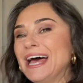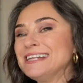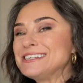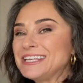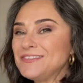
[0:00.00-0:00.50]

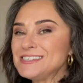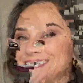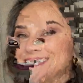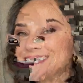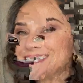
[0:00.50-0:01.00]
to give you
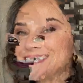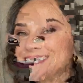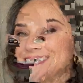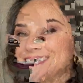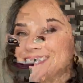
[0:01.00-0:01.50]
some
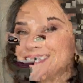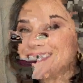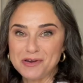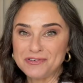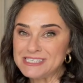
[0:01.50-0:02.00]
ideas come
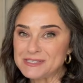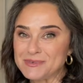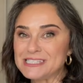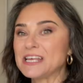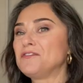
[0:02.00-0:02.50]

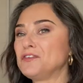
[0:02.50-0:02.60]
Christmas if